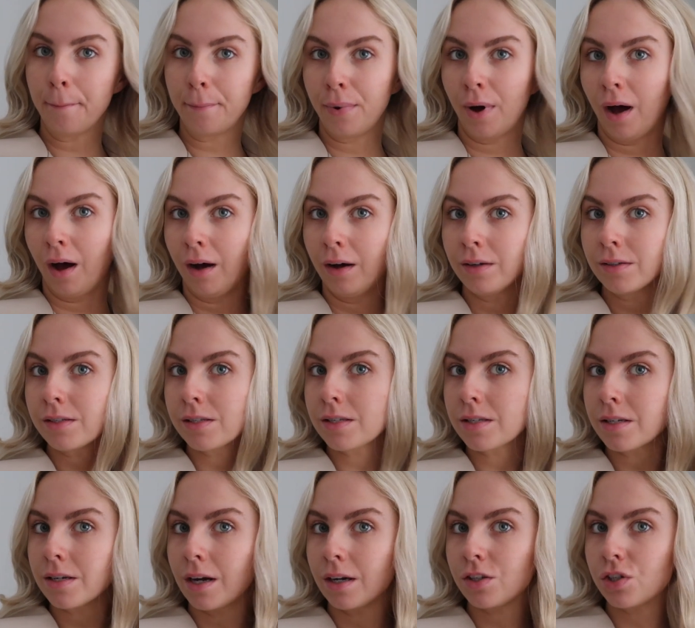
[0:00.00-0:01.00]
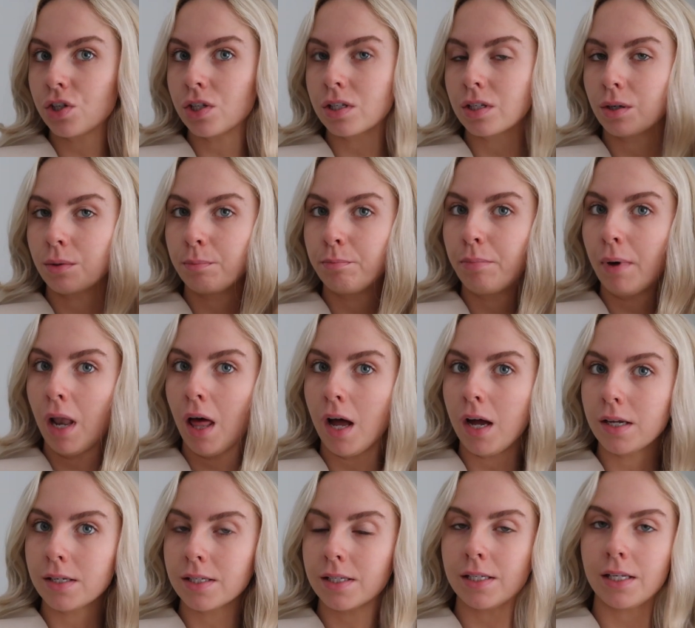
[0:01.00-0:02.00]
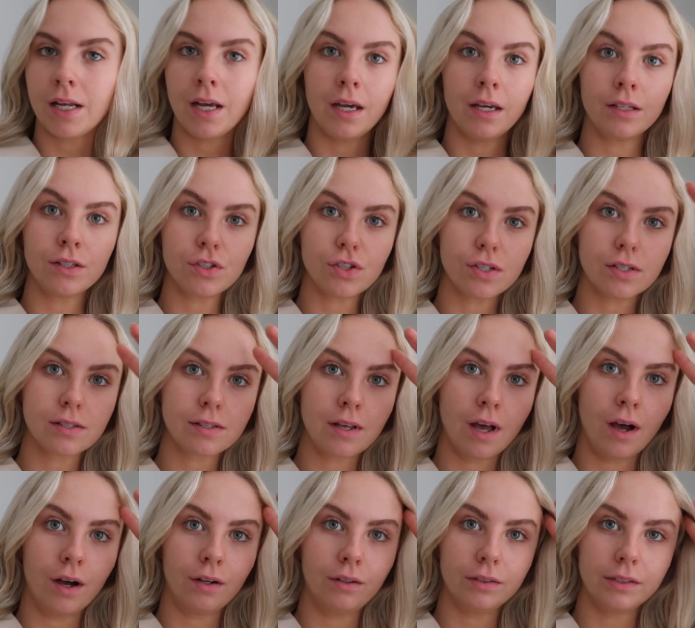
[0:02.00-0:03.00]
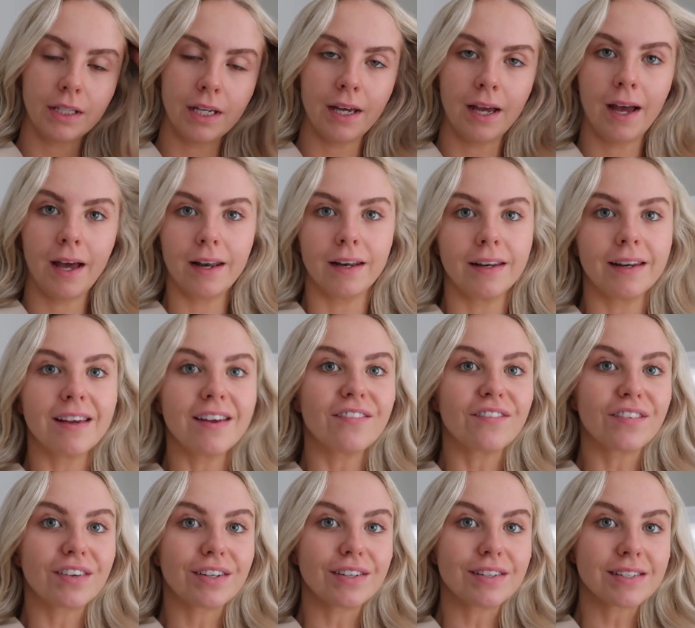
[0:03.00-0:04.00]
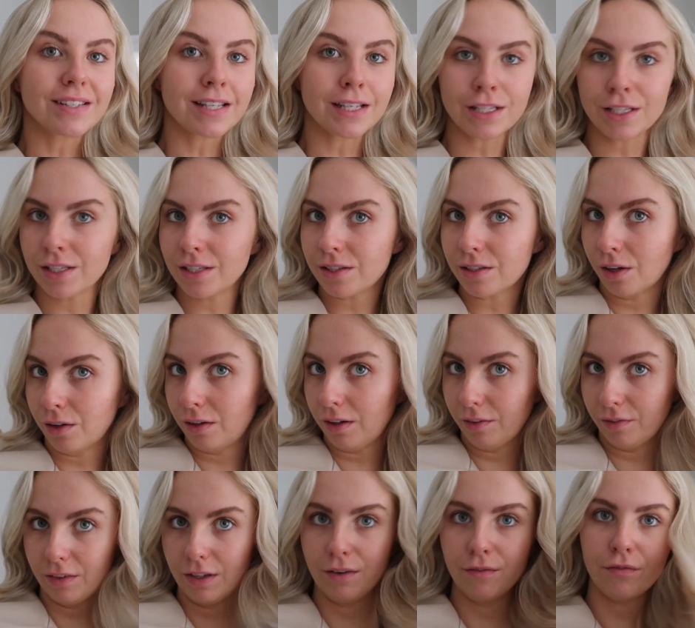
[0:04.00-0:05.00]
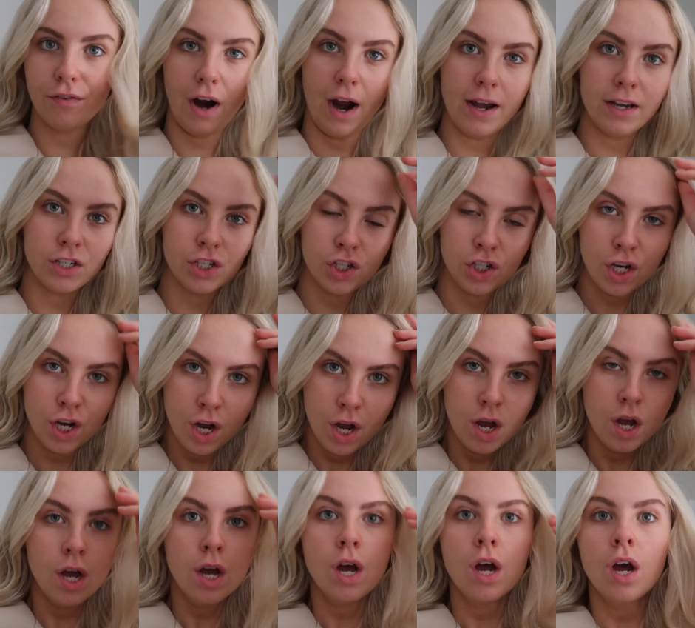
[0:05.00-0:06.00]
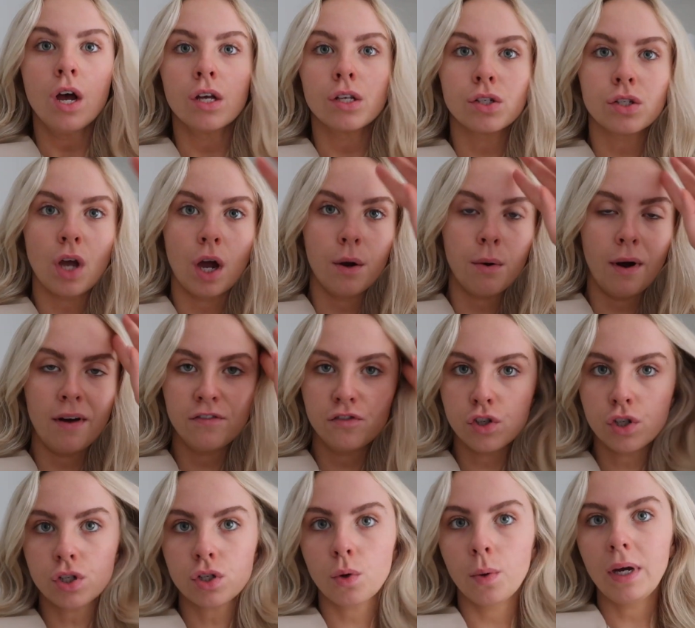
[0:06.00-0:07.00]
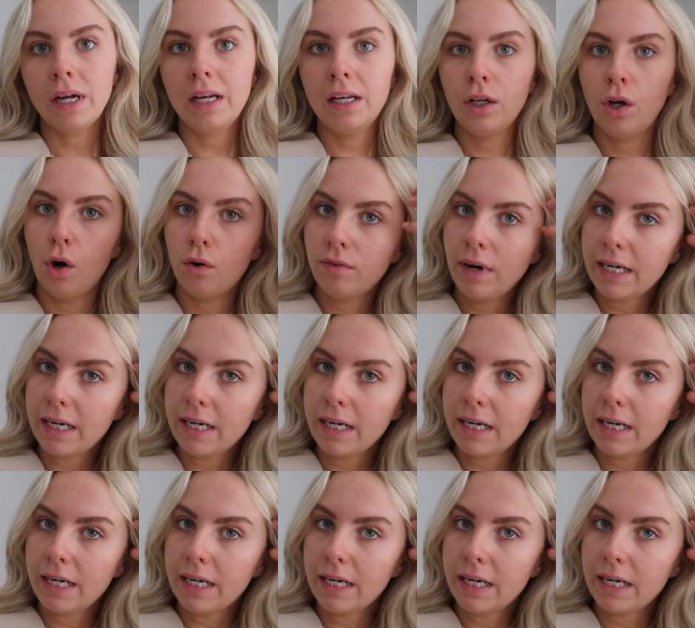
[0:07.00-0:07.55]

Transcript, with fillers: but I just blasted it and just curled it and it feels so lovely and fresh. So I've just quickly got